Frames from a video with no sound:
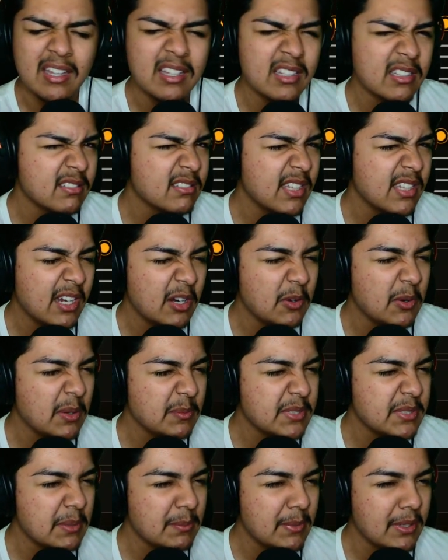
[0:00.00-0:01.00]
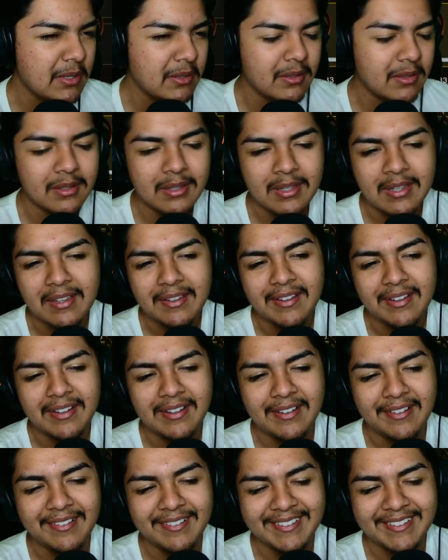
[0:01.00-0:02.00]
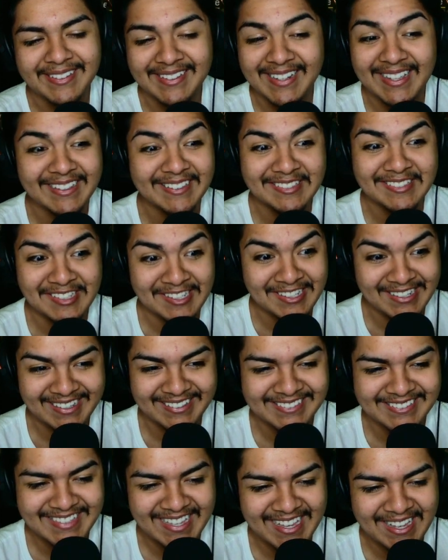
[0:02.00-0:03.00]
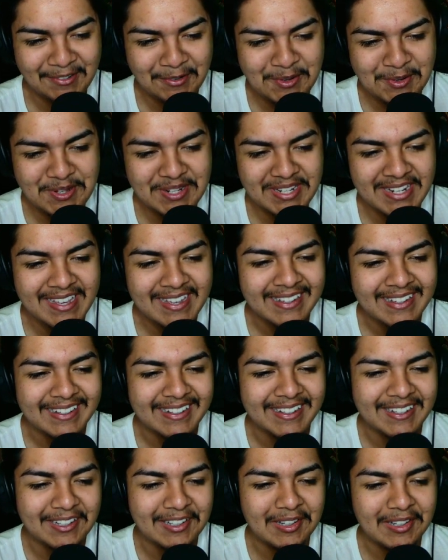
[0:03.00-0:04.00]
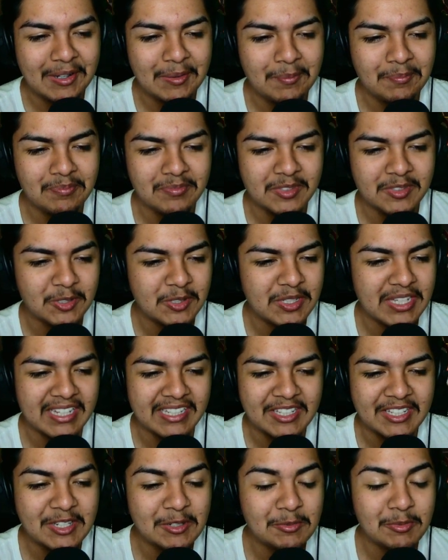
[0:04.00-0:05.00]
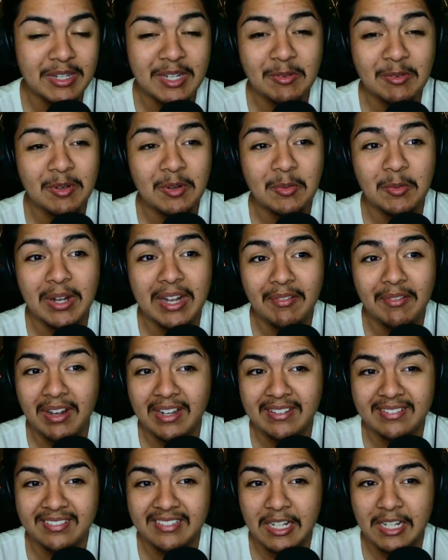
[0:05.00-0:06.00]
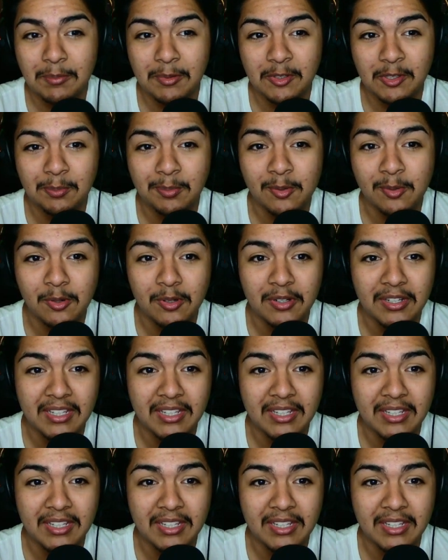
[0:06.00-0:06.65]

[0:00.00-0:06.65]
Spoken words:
You know what I'm talking about? He likes that one. So yeah, you could really run whatever as a sniper support. You can